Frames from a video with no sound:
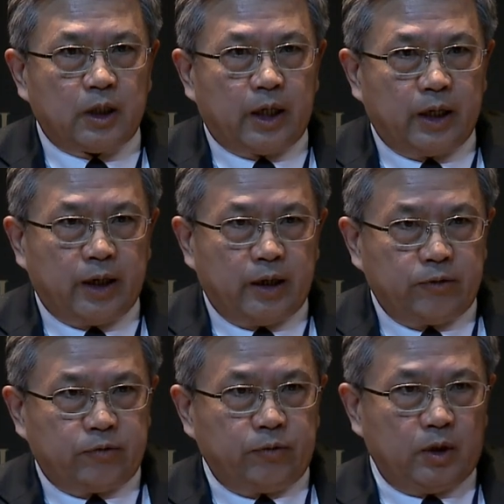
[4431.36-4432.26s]
I
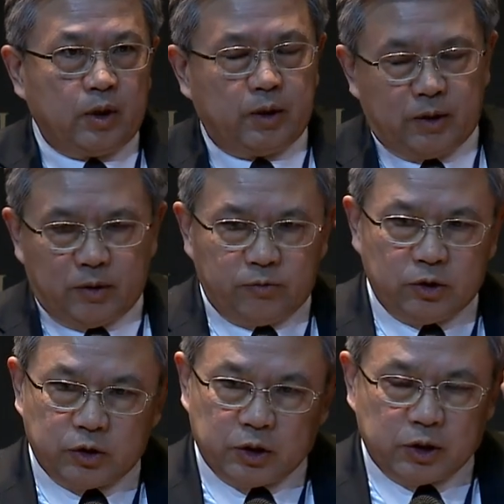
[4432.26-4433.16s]
have
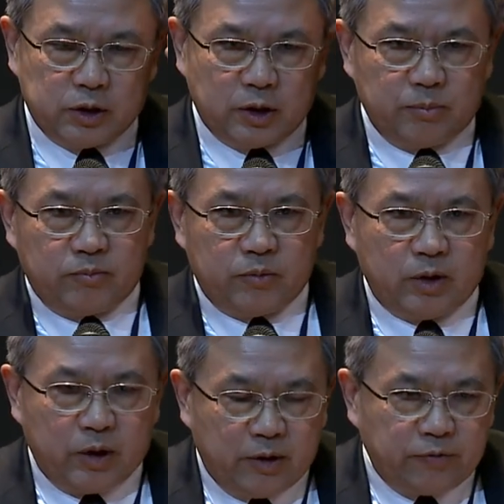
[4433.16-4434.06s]
visited some
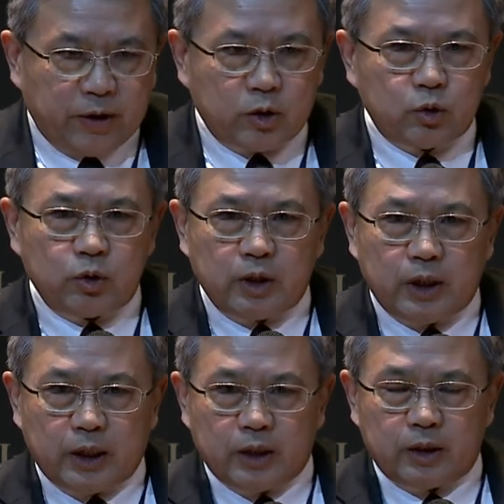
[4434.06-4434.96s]

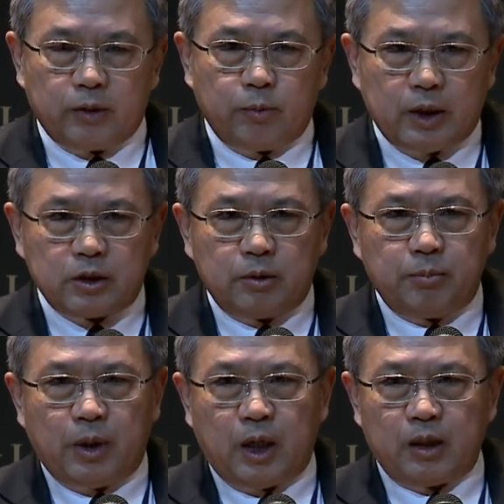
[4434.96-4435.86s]
factory in the western
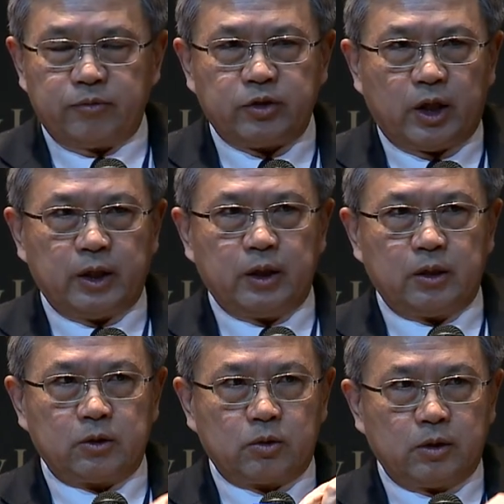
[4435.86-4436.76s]
part of China.
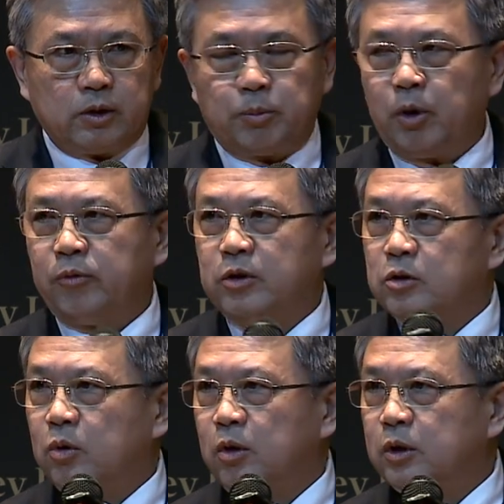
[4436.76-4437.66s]
It's the province
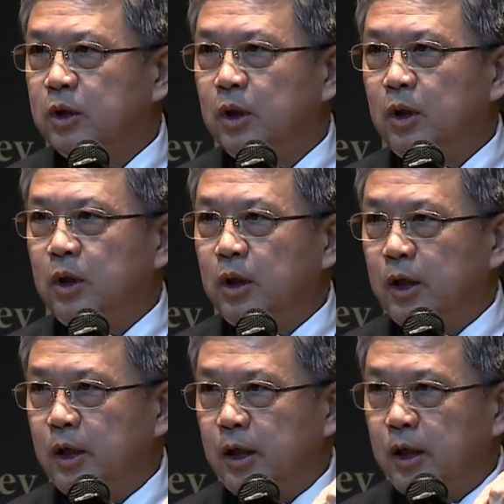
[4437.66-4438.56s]
called
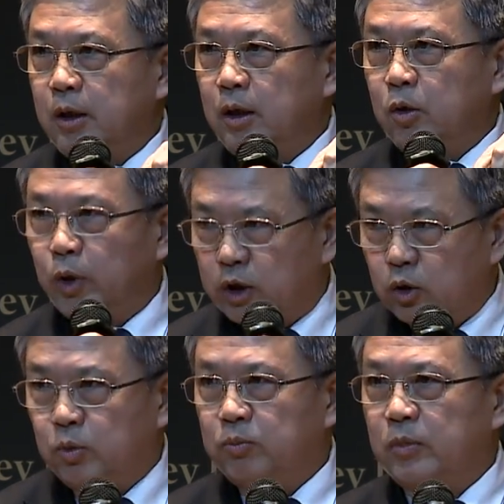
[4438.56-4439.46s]

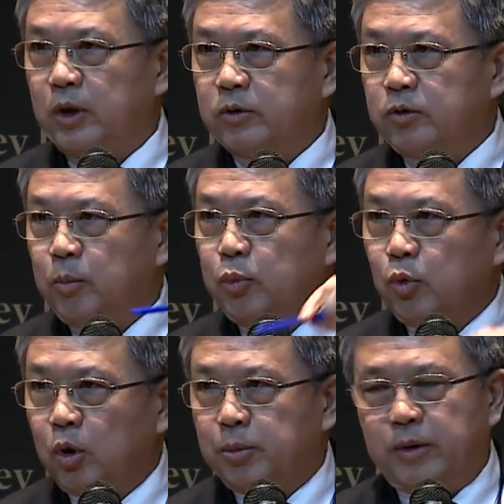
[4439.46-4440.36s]
Guizhou. It's a
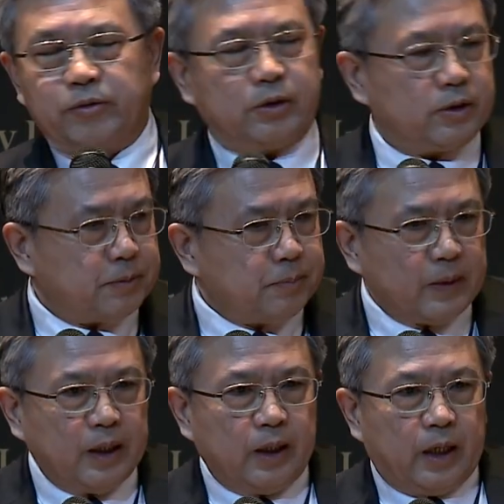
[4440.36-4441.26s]
poor province,
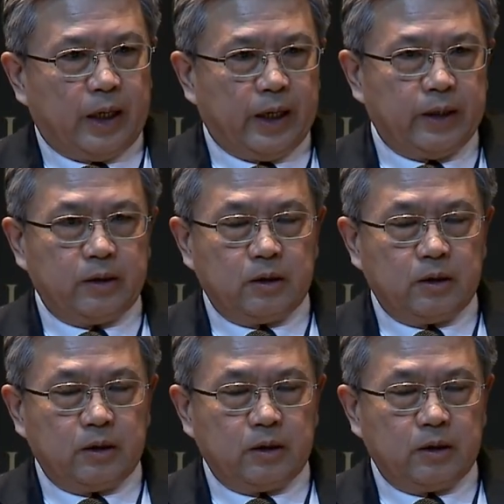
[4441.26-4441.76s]
and